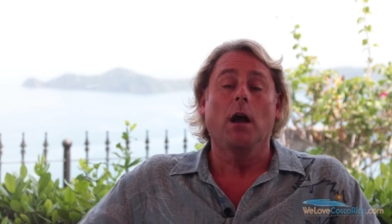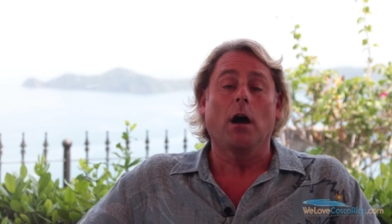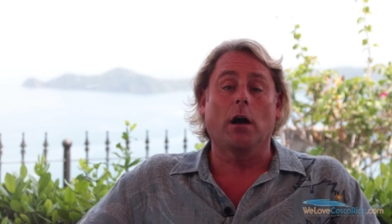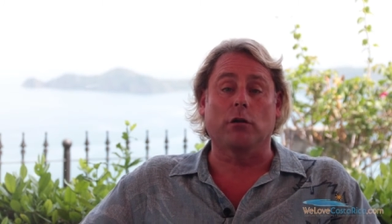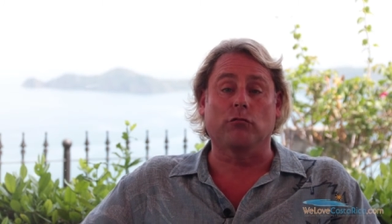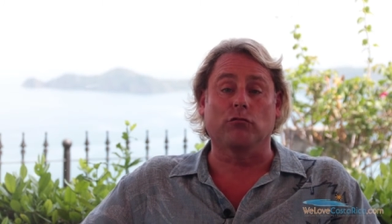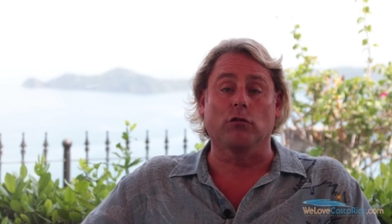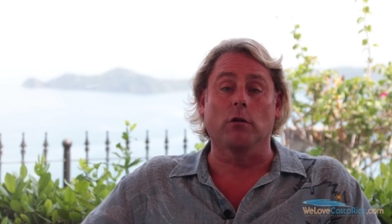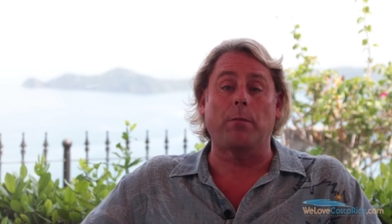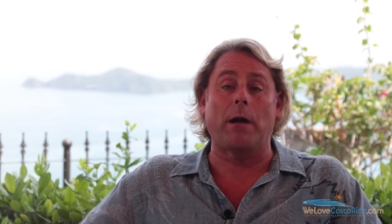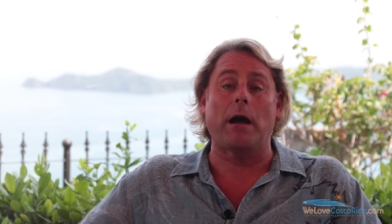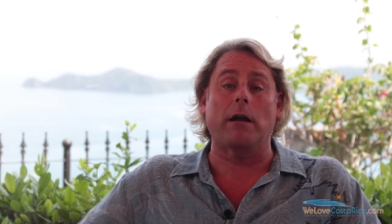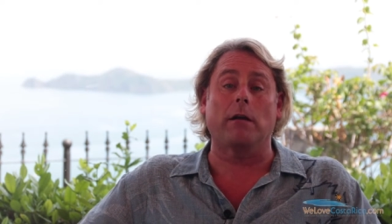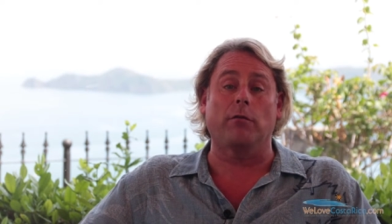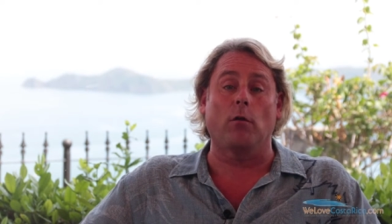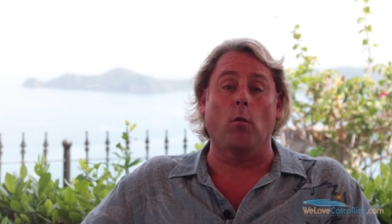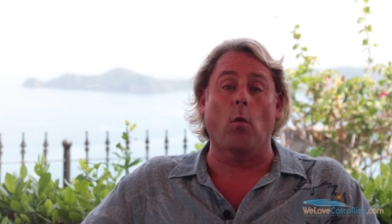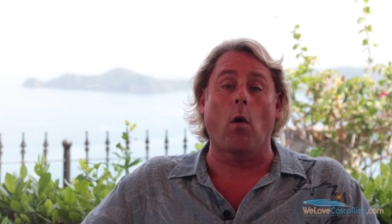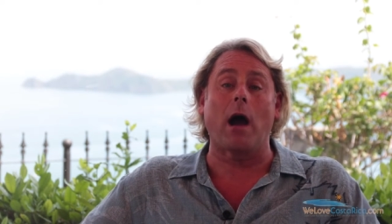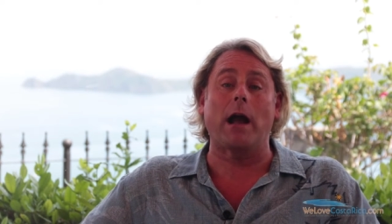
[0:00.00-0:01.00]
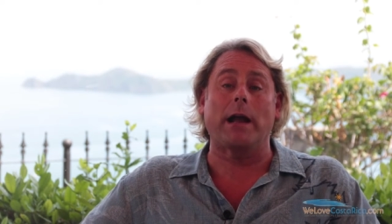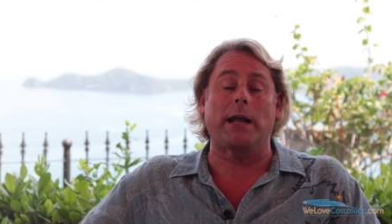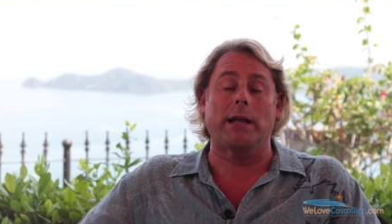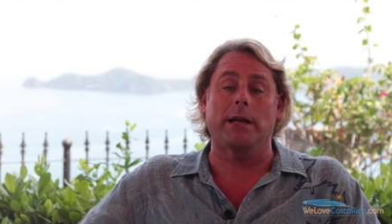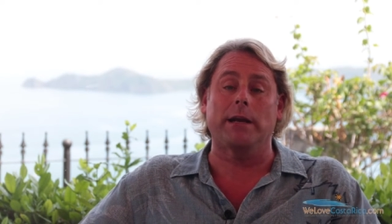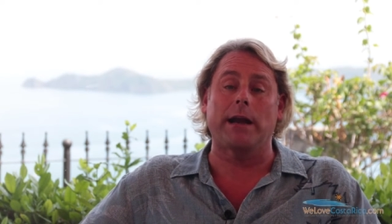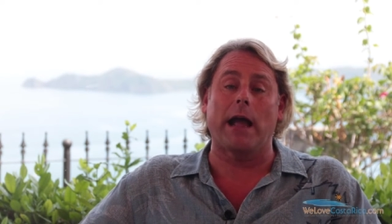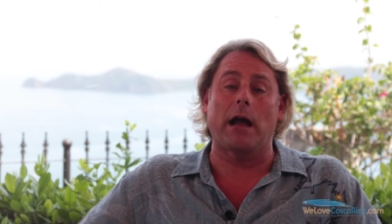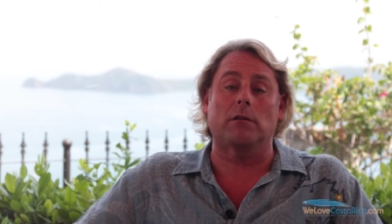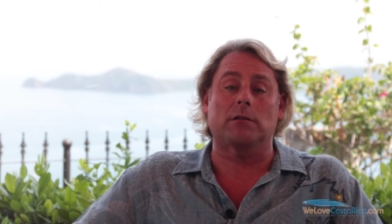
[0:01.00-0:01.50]
A group out of Hawaii
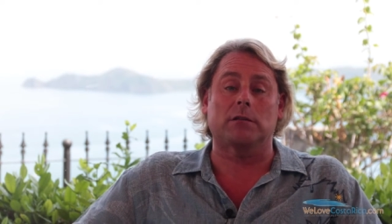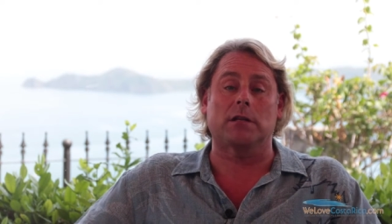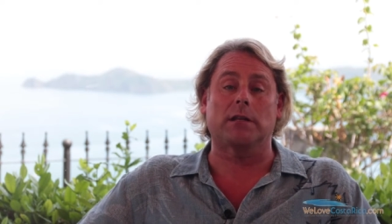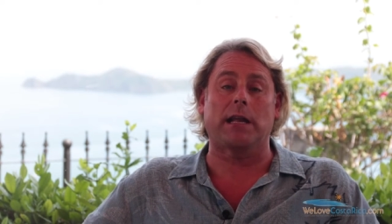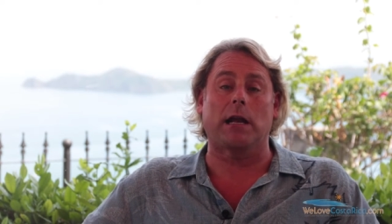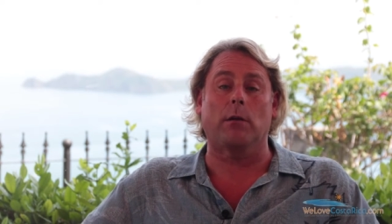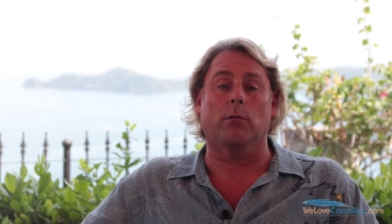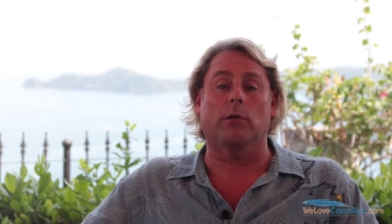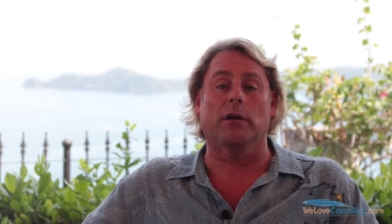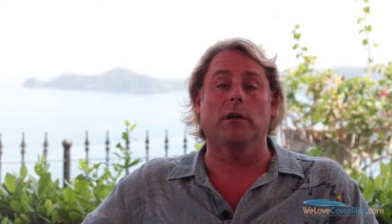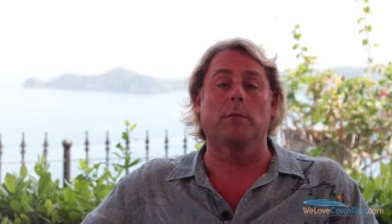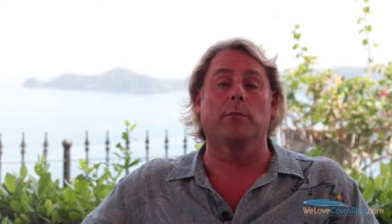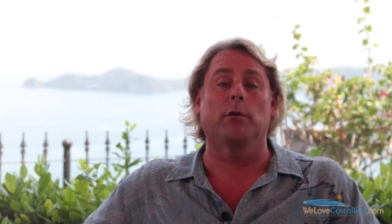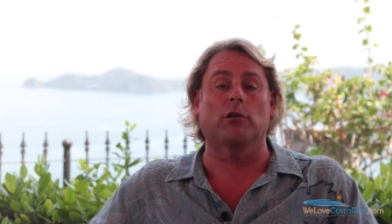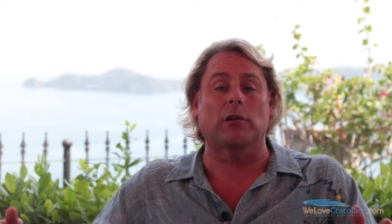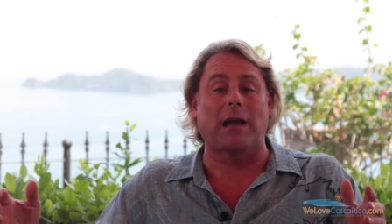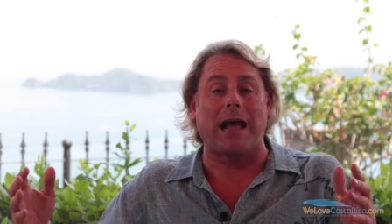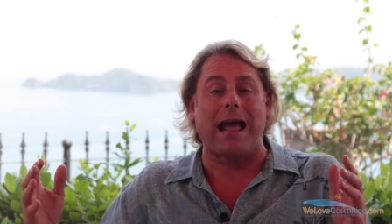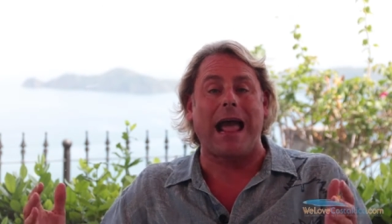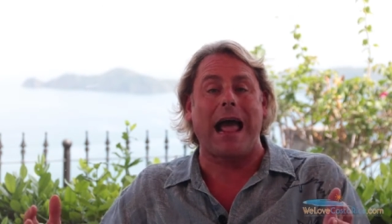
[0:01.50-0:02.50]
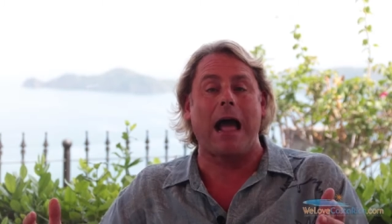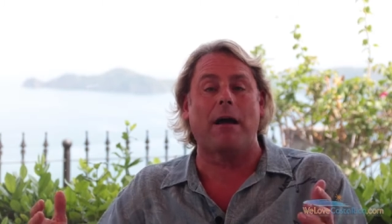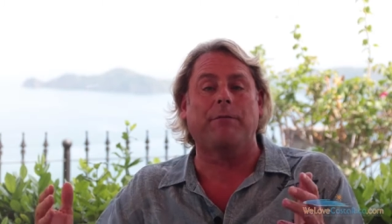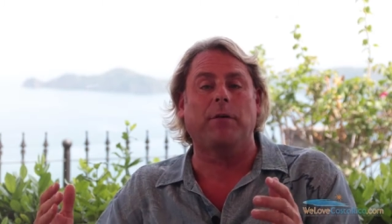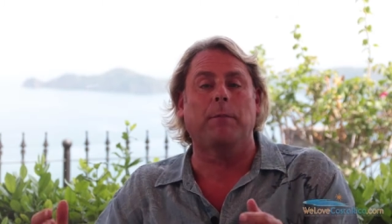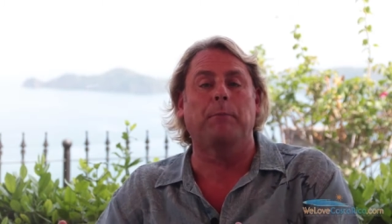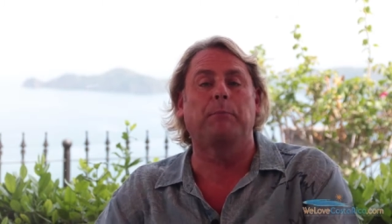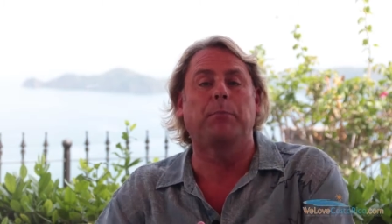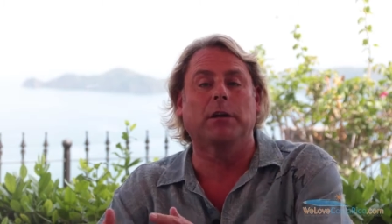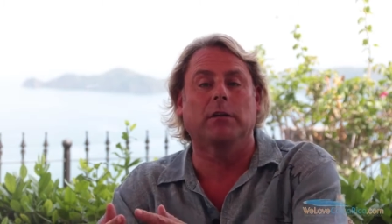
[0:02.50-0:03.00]
announced that they were going to build a half
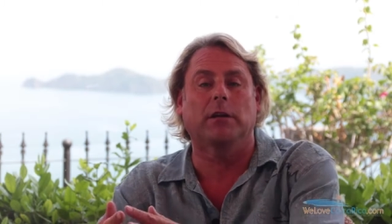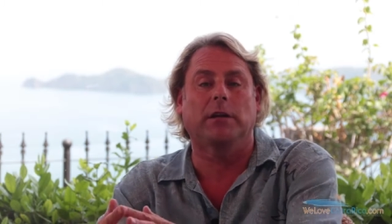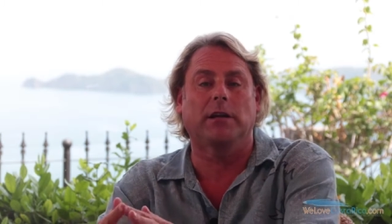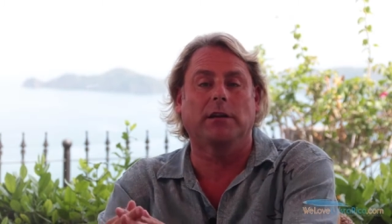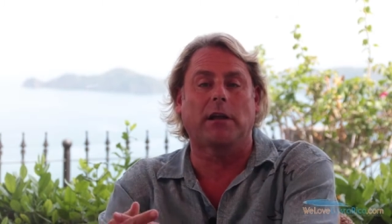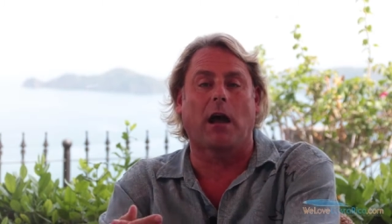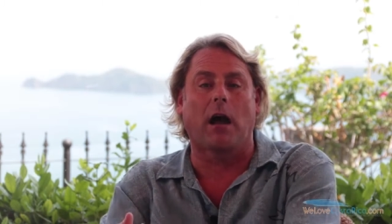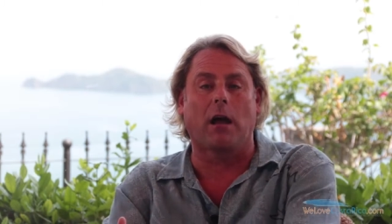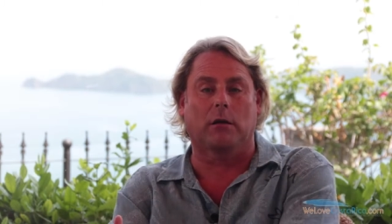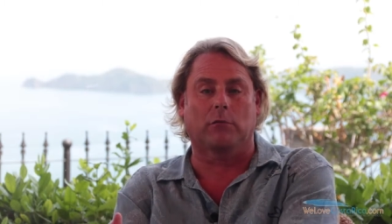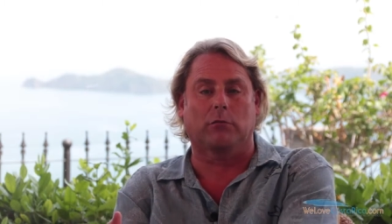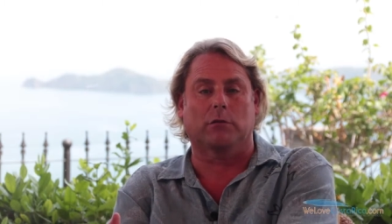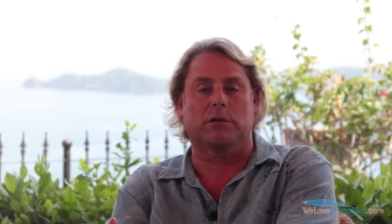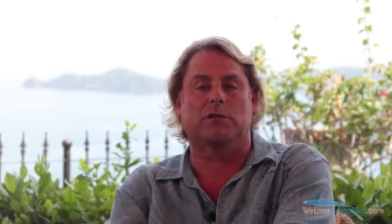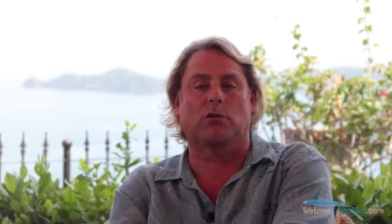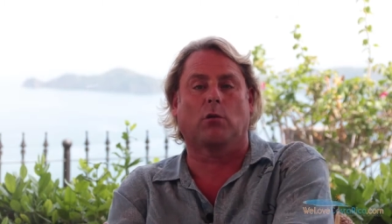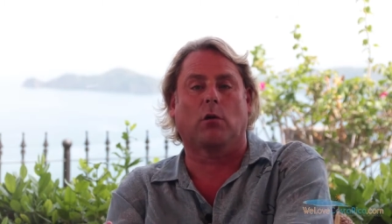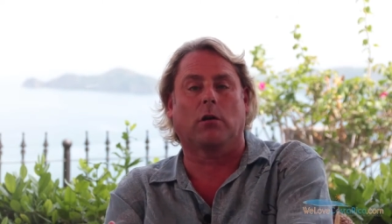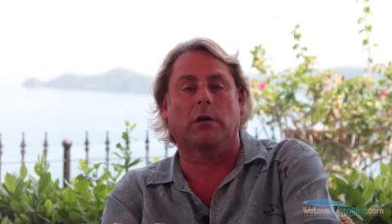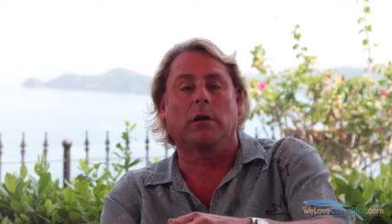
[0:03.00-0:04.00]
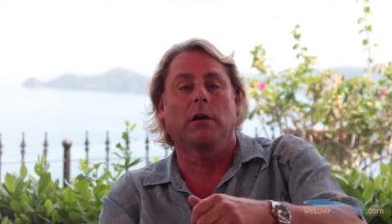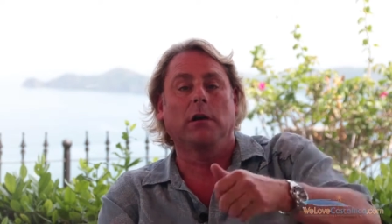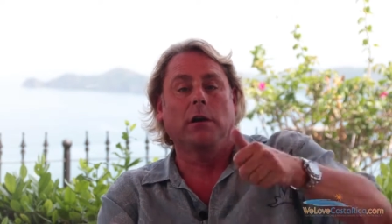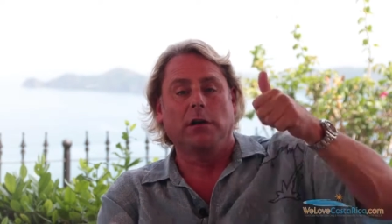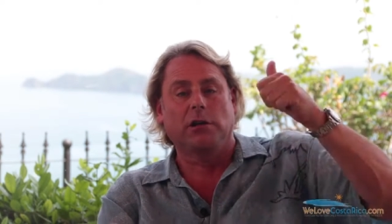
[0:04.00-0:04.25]
a billion dollar resort